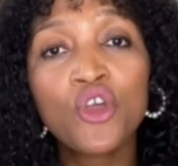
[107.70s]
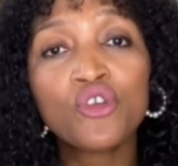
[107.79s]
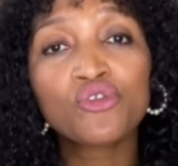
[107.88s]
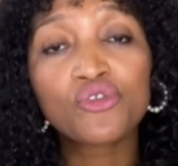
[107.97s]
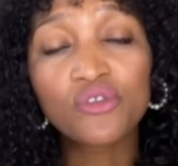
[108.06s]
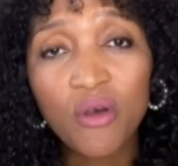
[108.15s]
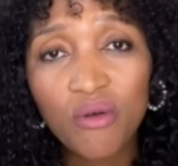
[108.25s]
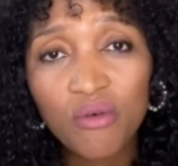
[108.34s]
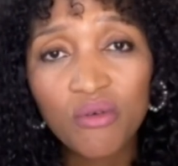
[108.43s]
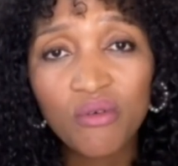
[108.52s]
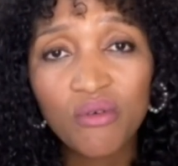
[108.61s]

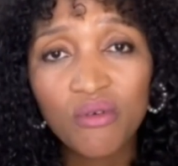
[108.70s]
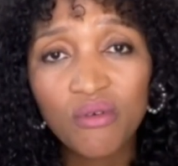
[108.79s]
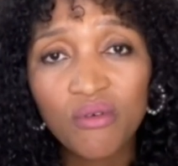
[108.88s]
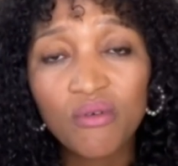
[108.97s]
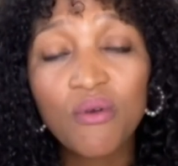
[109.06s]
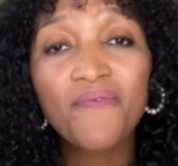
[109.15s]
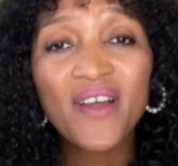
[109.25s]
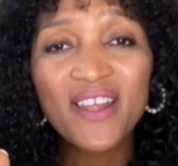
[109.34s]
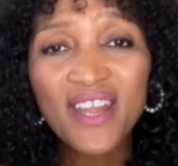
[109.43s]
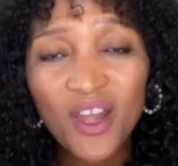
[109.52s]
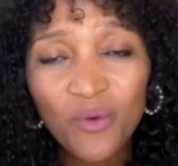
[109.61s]
So,
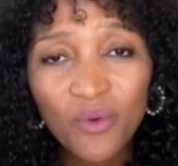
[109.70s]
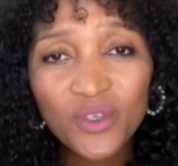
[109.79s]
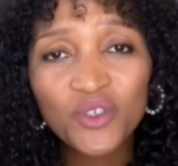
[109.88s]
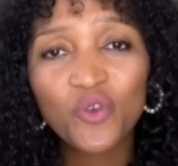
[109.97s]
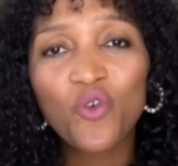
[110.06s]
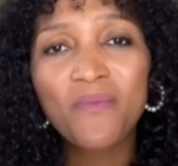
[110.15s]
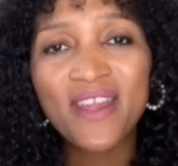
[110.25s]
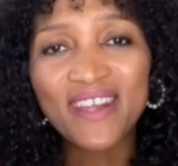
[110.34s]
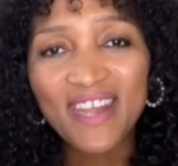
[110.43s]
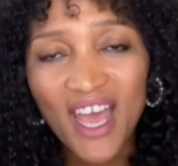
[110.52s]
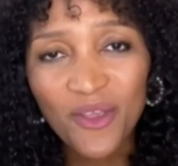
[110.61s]
kufanele ukuthi ube
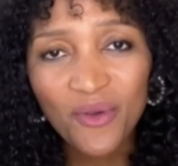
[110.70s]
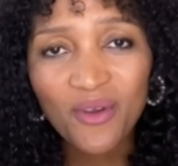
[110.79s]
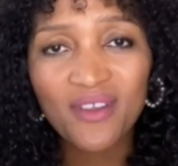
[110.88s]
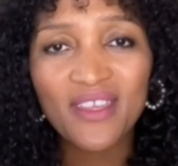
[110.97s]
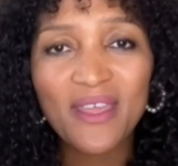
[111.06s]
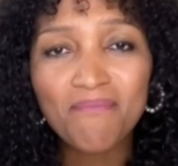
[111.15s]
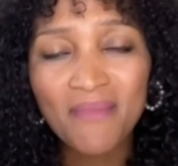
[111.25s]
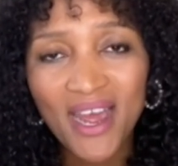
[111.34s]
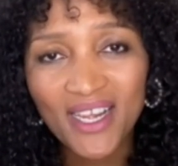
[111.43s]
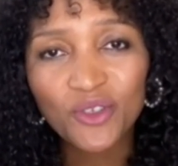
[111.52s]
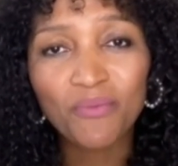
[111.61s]
nayo
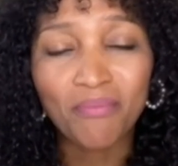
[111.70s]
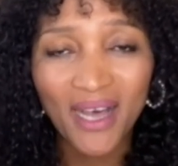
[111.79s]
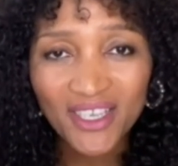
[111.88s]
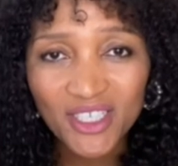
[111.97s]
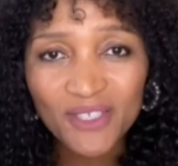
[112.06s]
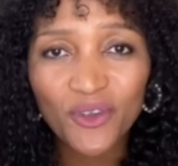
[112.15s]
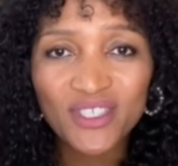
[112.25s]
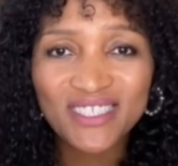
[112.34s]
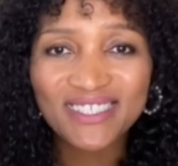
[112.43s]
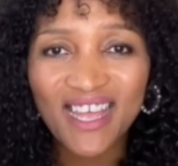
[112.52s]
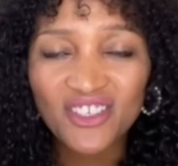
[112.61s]
imali to budget for
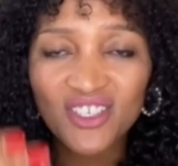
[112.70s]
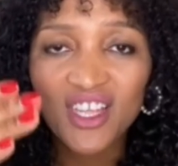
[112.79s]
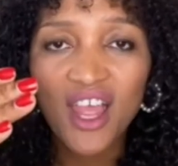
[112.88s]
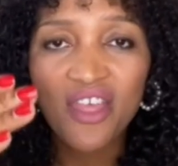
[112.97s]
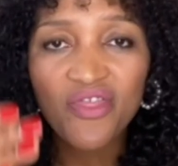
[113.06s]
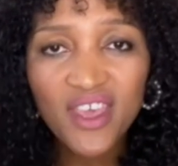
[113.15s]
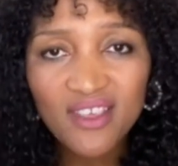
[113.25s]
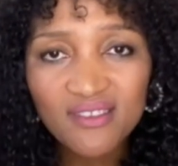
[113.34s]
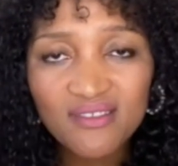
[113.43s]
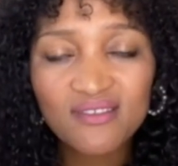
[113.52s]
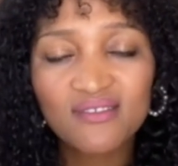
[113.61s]
such
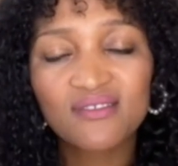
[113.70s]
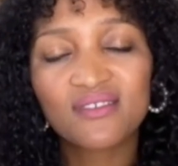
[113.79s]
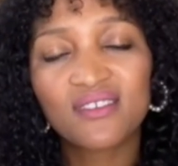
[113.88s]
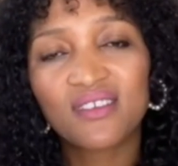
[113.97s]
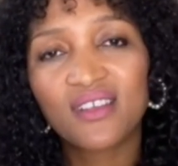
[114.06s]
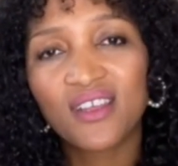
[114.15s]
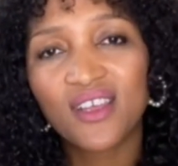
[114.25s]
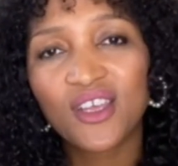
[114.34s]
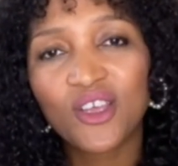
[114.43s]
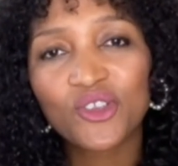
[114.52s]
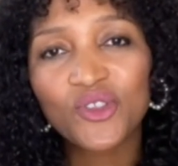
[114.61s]
things.
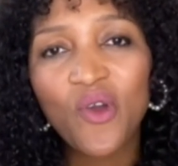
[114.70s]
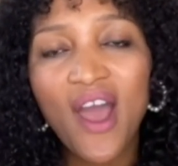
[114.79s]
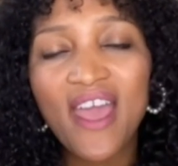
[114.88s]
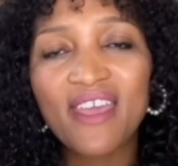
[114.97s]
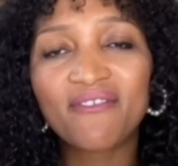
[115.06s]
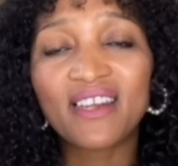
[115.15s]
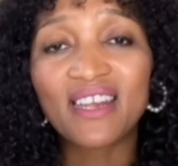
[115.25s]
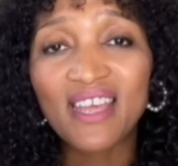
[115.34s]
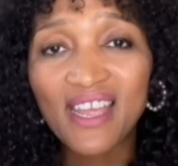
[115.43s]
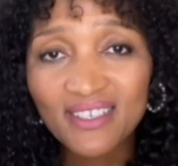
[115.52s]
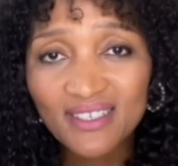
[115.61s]
So I have
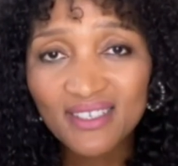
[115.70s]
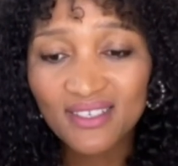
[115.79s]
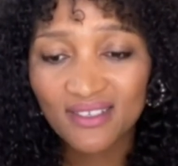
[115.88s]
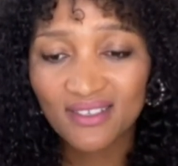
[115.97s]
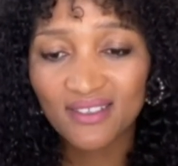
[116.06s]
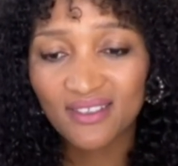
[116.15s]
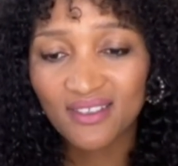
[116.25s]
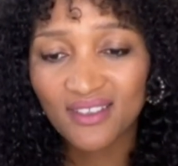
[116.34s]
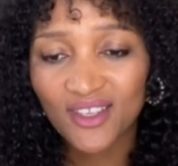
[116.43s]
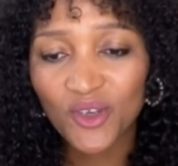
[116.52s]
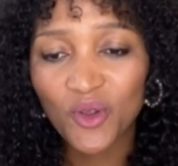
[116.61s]
learned,
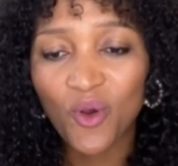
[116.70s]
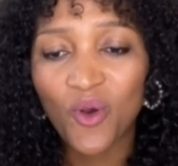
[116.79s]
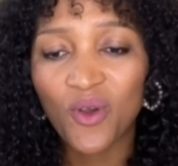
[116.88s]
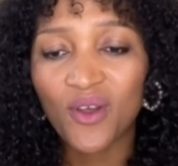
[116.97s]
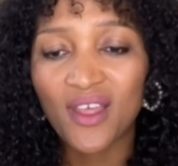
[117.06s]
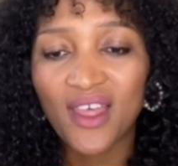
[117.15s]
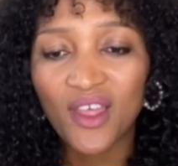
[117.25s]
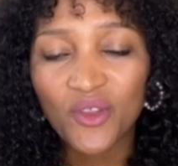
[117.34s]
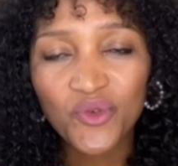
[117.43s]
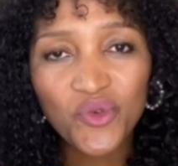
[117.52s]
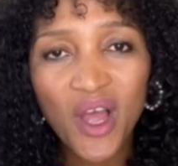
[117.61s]
you know,
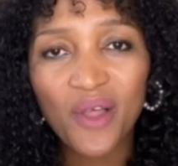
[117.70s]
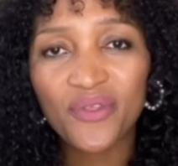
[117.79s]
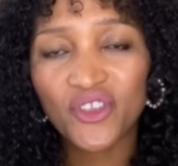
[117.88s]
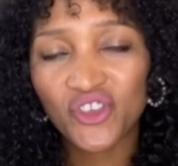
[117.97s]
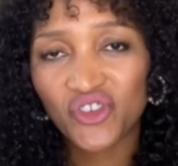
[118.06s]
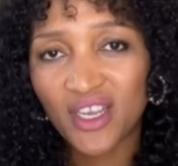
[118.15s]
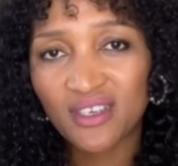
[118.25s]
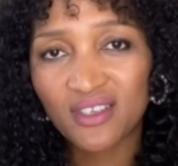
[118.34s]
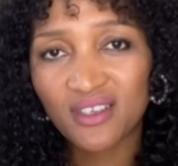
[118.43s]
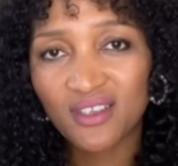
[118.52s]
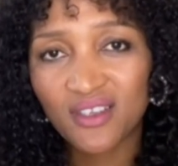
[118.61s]
throughout this
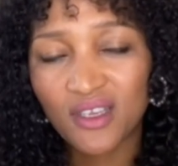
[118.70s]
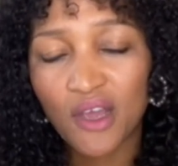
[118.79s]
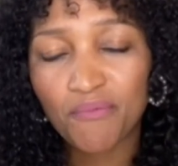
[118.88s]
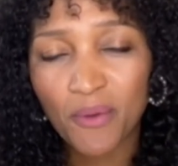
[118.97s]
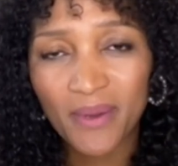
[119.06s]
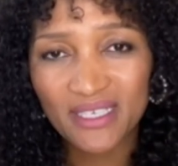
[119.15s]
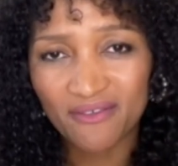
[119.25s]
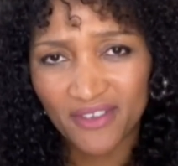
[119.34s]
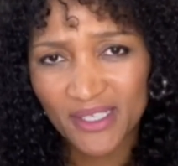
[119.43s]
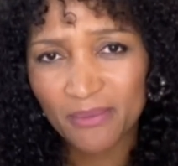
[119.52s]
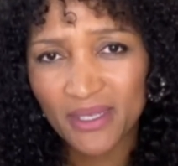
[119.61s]
journey of property
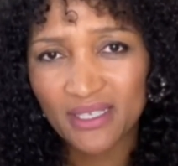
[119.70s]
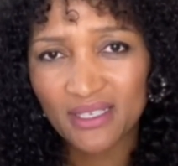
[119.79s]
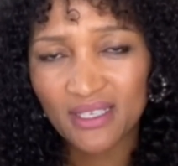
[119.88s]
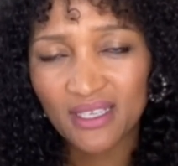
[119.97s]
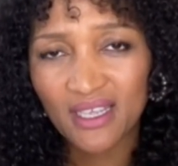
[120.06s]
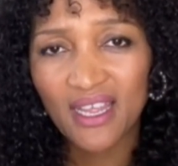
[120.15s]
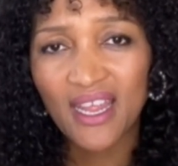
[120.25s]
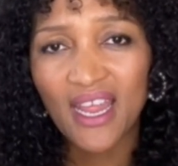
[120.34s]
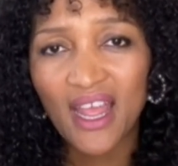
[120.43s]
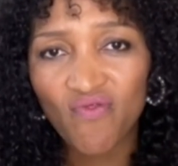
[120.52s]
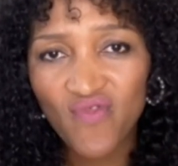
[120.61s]
investment,
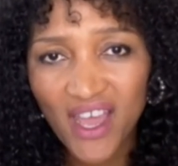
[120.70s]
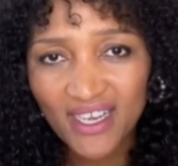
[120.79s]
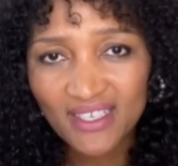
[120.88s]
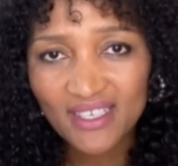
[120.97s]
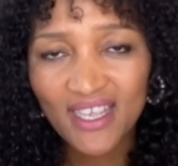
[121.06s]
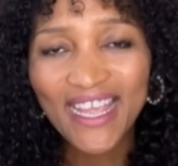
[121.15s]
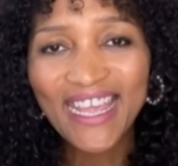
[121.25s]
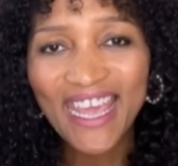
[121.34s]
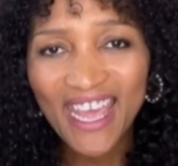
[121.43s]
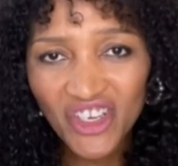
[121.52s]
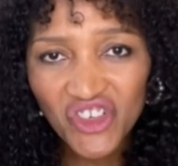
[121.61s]
that
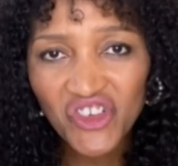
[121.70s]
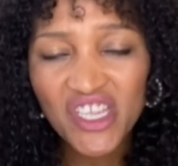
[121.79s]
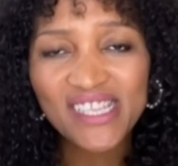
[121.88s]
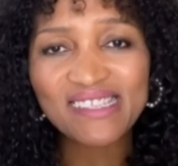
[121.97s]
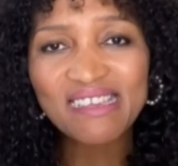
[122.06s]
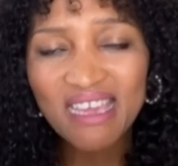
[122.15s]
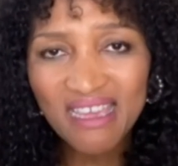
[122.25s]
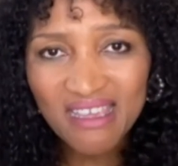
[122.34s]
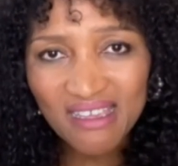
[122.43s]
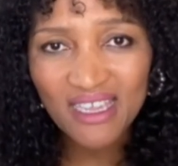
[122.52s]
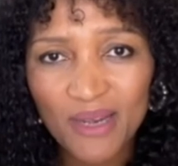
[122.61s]
cash is
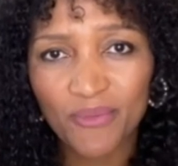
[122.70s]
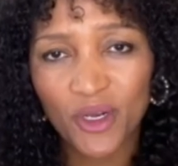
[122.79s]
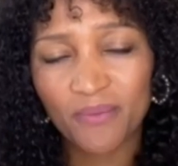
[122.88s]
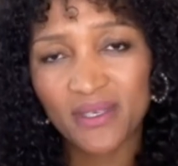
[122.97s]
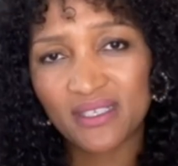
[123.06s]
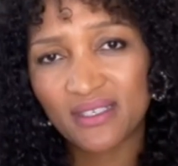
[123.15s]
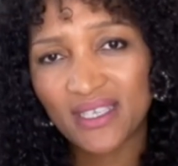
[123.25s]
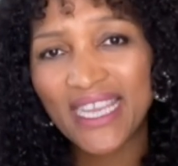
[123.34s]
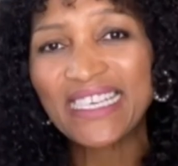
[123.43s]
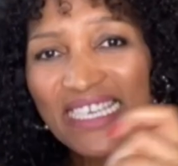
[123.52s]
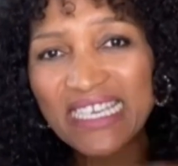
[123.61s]
king property.
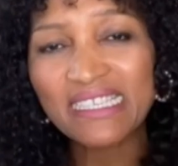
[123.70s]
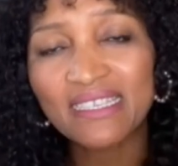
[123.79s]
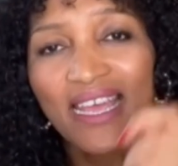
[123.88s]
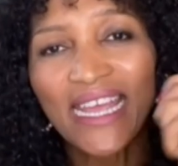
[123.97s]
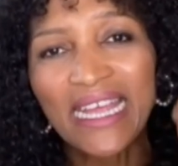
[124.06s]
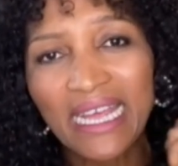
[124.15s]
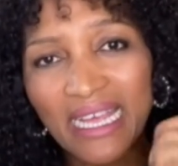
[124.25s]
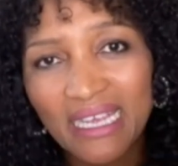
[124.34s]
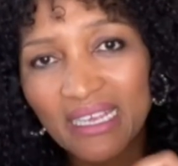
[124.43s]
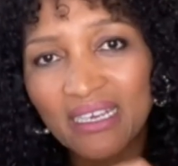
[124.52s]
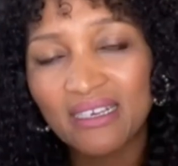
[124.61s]
It is
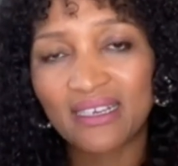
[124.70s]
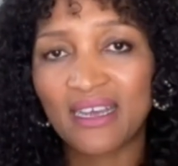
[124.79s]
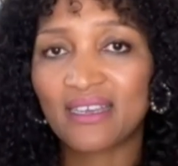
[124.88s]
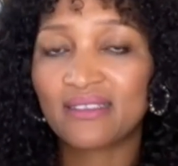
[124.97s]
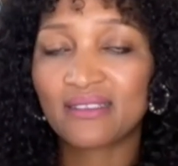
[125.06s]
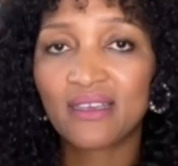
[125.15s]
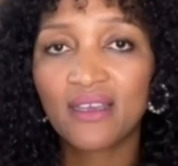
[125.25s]
king, guys.